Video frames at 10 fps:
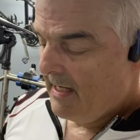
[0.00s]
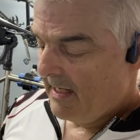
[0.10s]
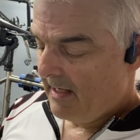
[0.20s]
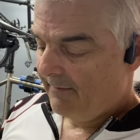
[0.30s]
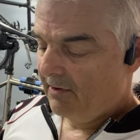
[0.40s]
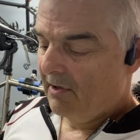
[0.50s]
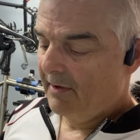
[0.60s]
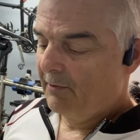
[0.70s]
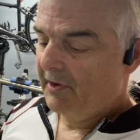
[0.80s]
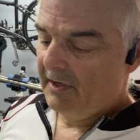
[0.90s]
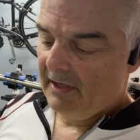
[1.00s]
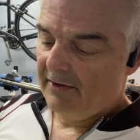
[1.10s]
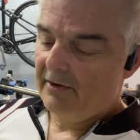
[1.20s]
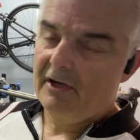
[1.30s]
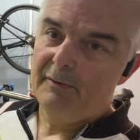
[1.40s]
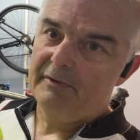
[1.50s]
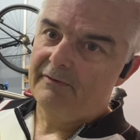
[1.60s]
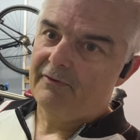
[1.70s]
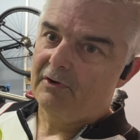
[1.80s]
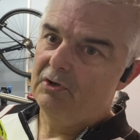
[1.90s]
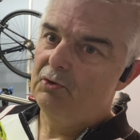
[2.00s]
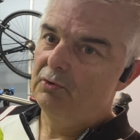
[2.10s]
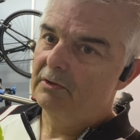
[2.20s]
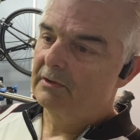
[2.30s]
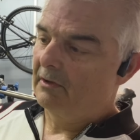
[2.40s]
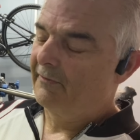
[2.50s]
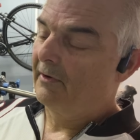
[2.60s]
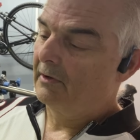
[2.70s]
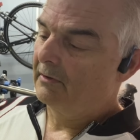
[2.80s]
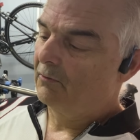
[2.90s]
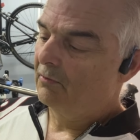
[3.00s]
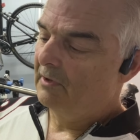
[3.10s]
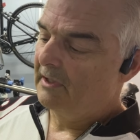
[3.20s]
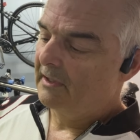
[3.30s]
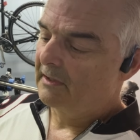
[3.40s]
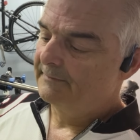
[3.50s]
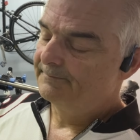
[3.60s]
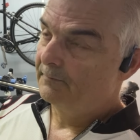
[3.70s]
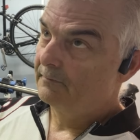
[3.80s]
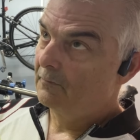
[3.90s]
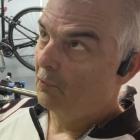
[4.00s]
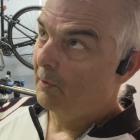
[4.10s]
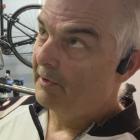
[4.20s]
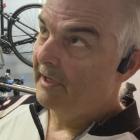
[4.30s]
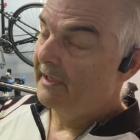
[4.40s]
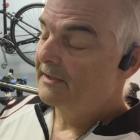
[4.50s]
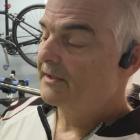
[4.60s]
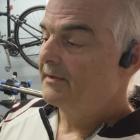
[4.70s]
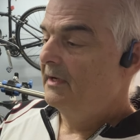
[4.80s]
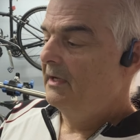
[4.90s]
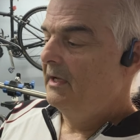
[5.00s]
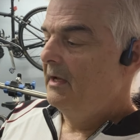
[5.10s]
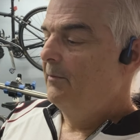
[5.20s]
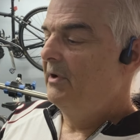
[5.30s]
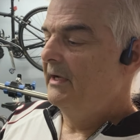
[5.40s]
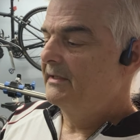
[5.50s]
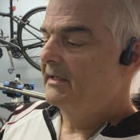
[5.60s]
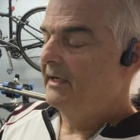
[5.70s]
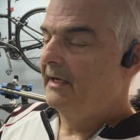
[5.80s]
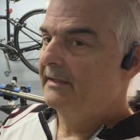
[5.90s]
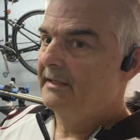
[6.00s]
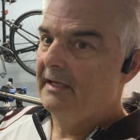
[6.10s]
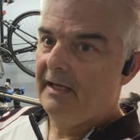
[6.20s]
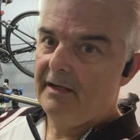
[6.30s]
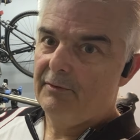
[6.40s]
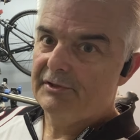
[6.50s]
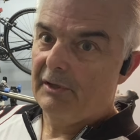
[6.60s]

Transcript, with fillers: I've gone with another helmet for cooler or for uh, warmer days. But uh, today it was a